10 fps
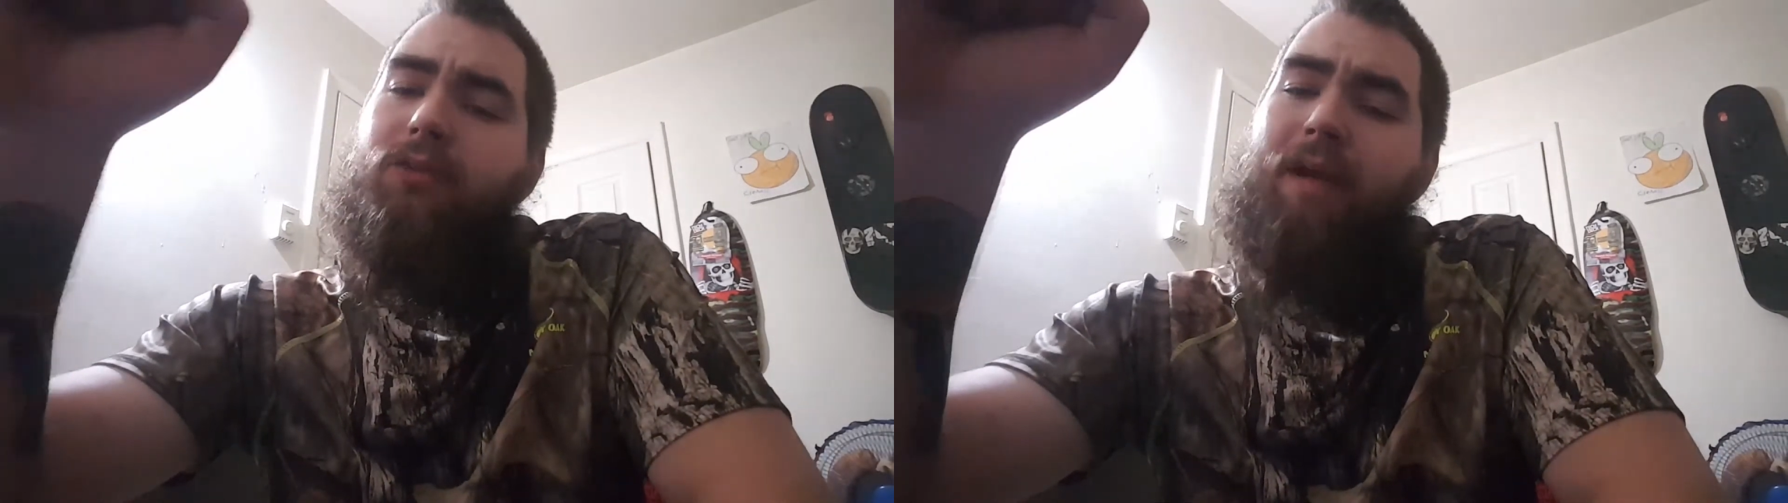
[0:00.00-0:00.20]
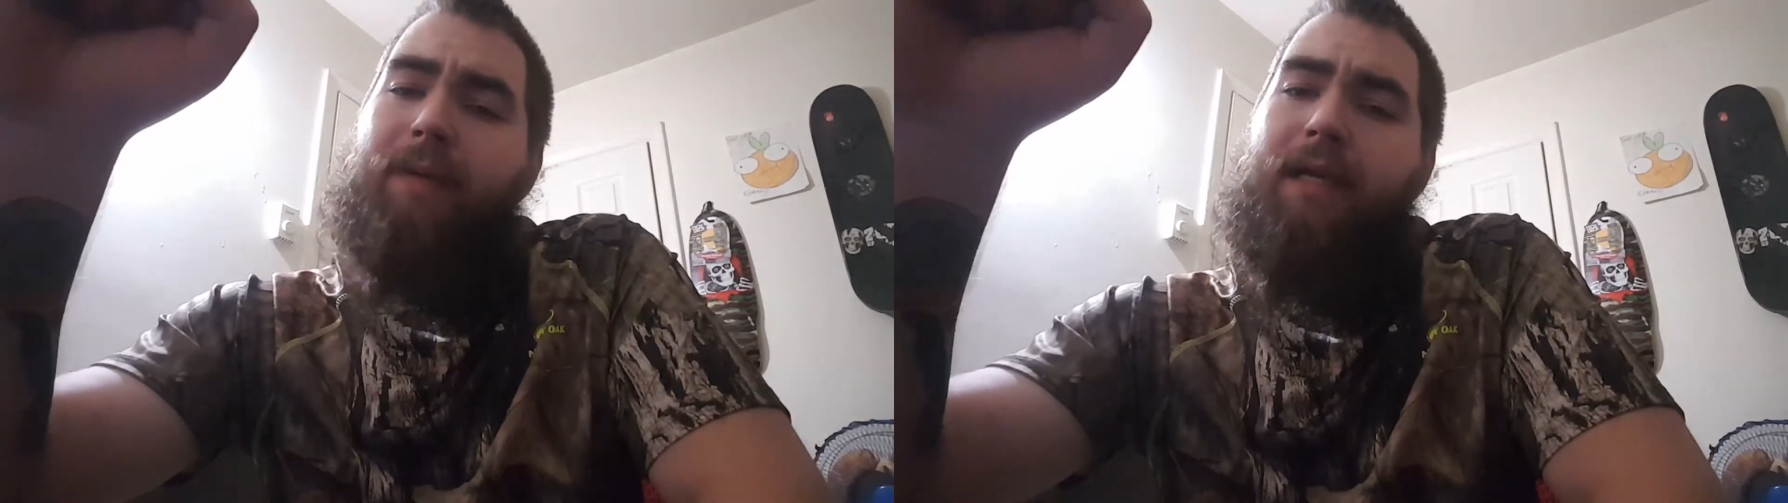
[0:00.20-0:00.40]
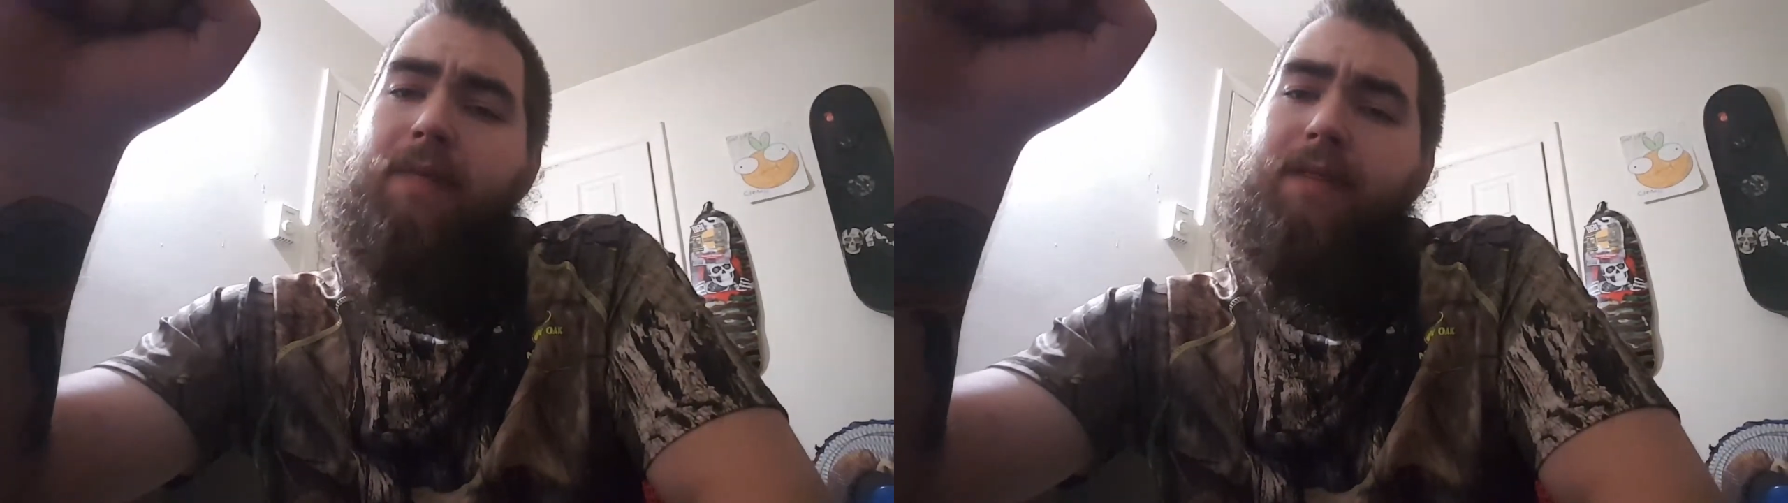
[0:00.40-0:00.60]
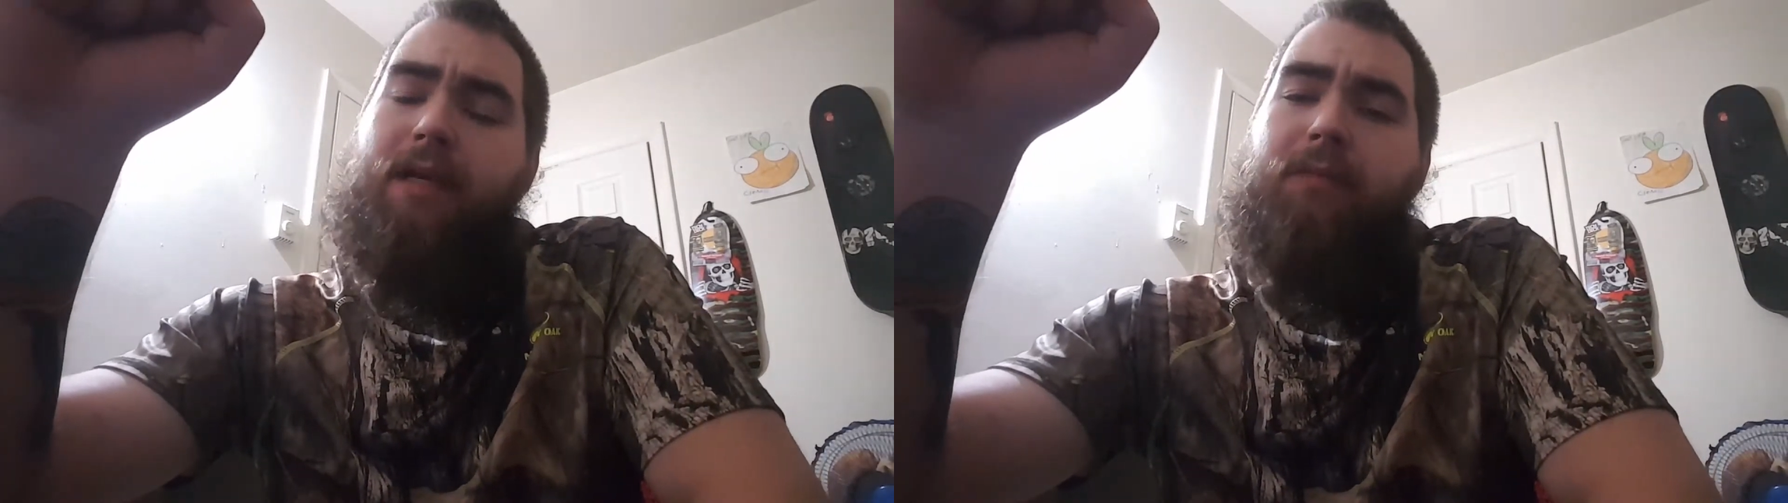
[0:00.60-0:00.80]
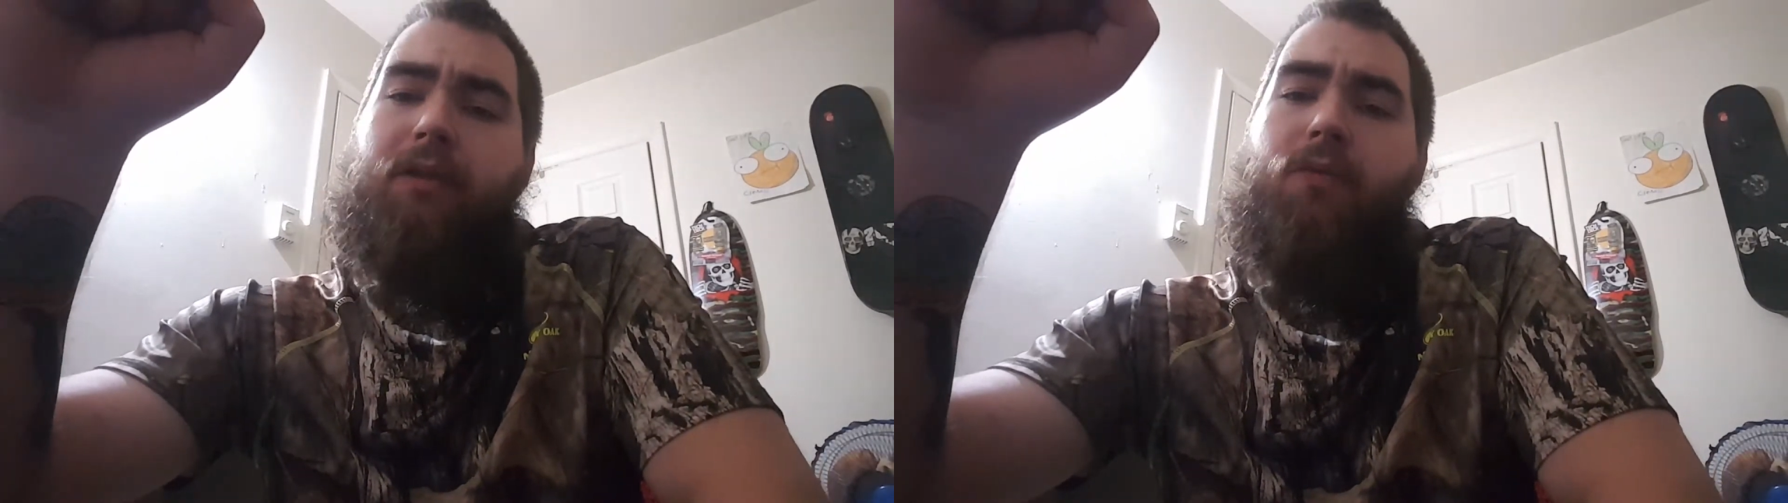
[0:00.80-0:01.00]
drop a comment
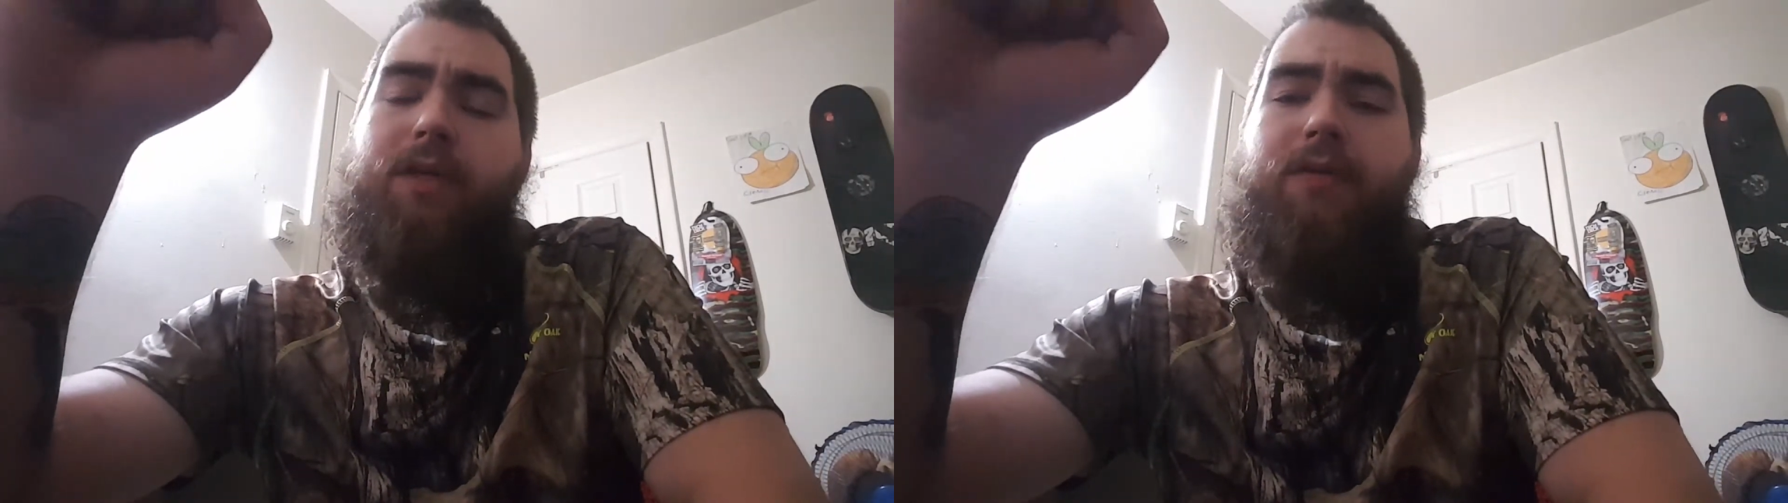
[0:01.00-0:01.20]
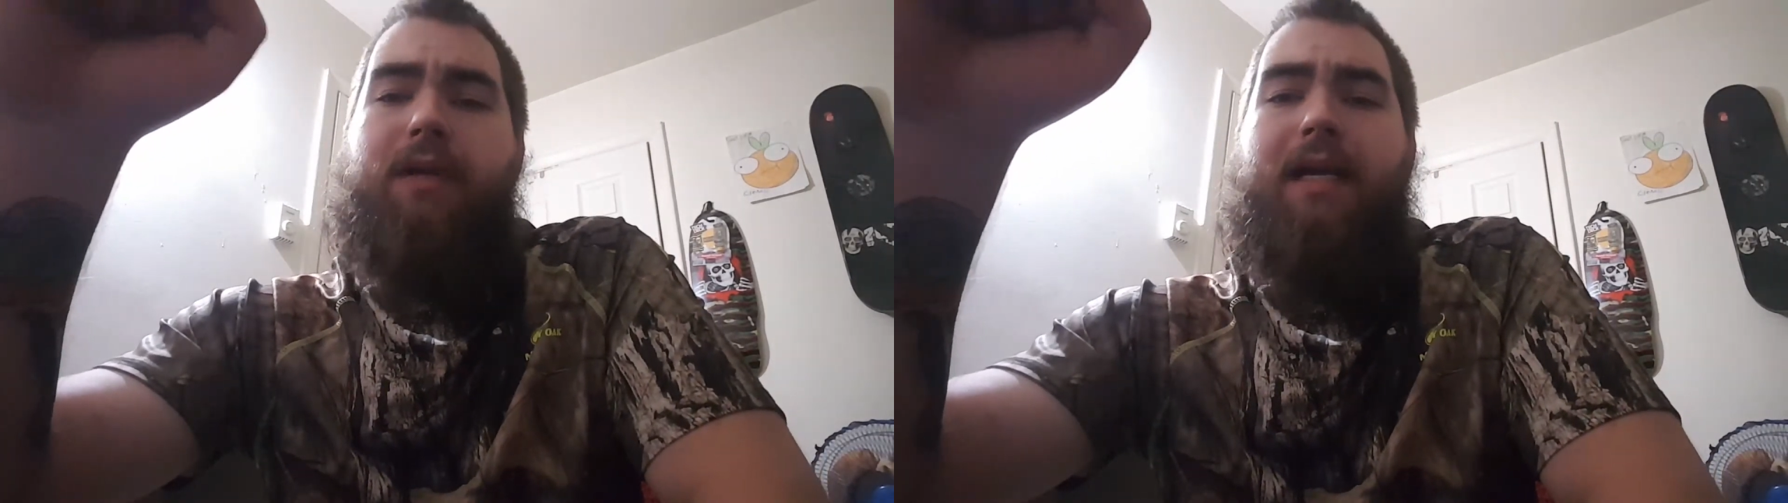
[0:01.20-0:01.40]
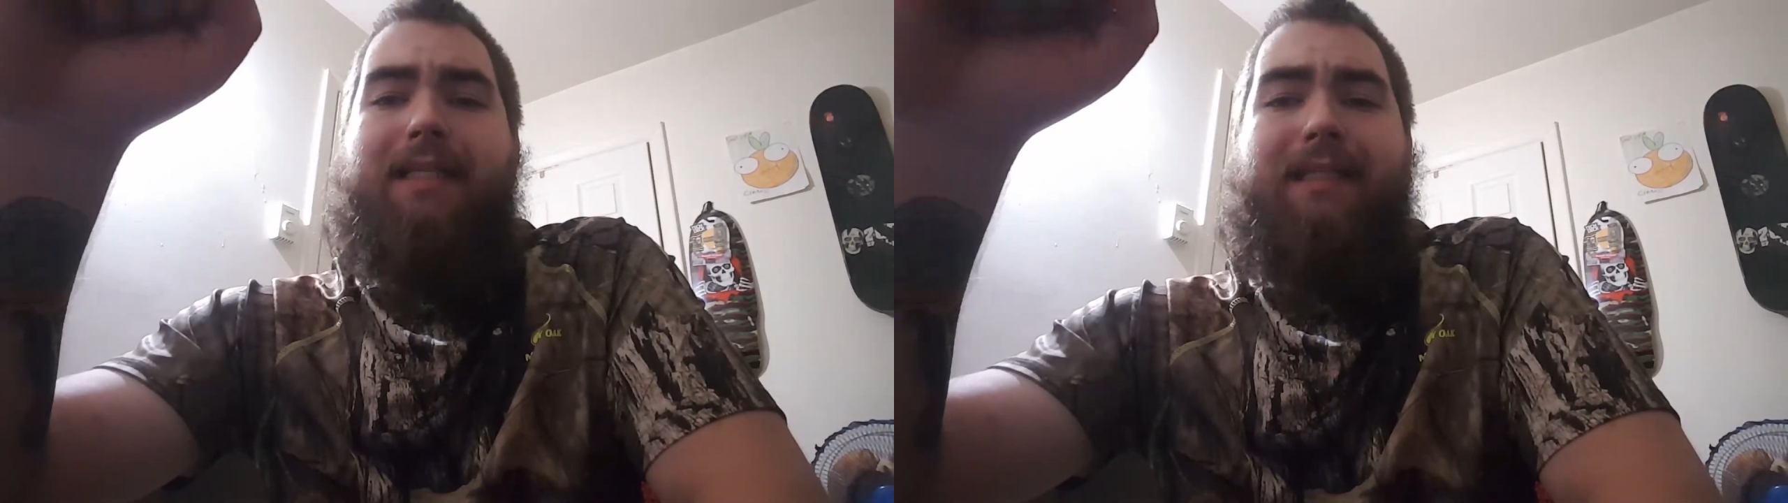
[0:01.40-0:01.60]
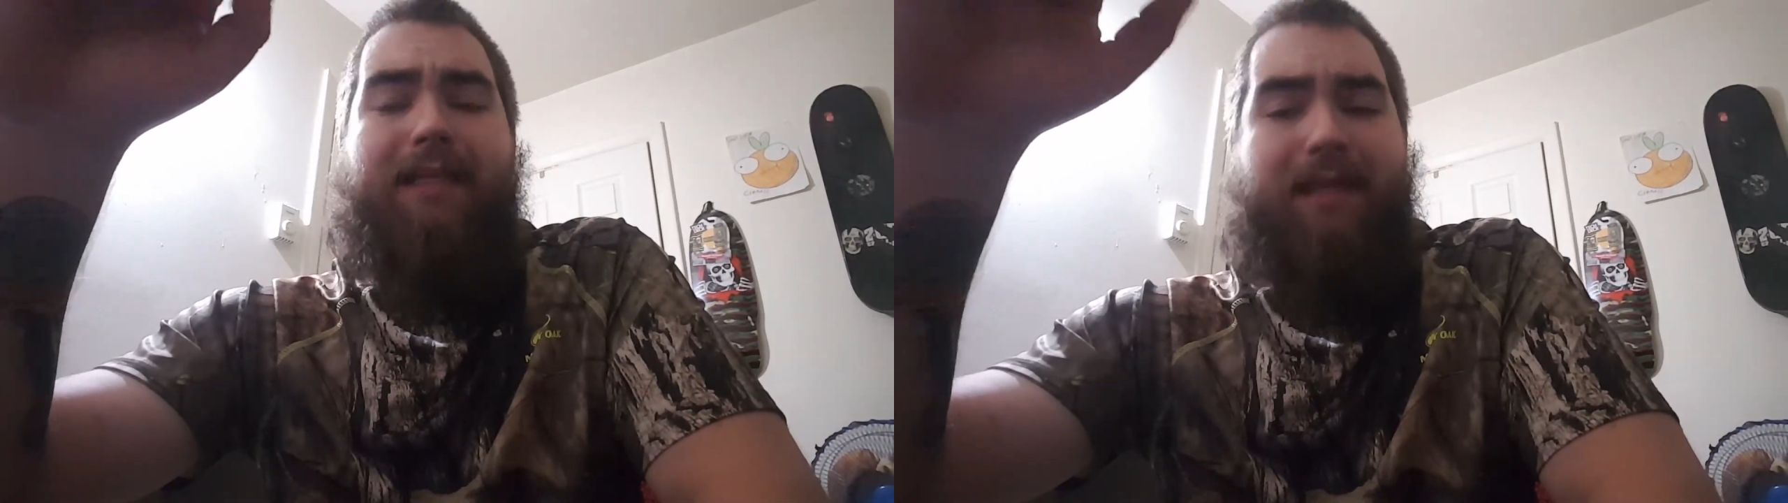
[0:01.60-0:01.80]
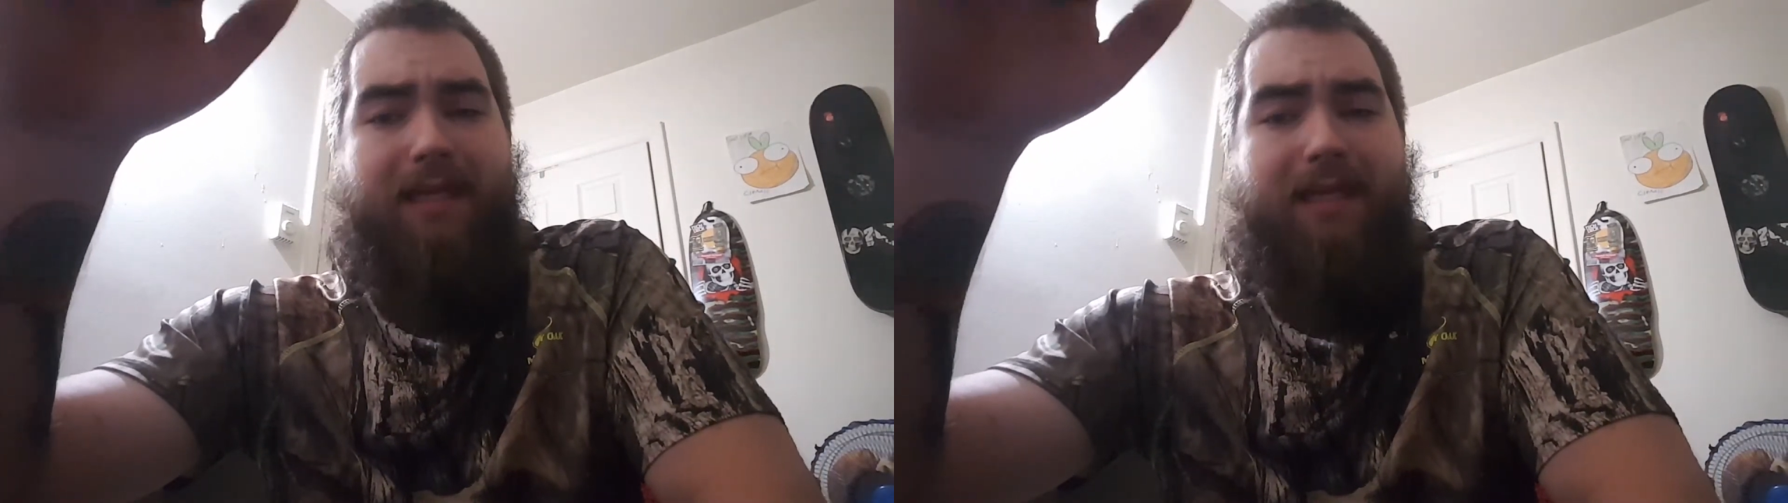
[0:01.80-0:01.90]
down below what you guys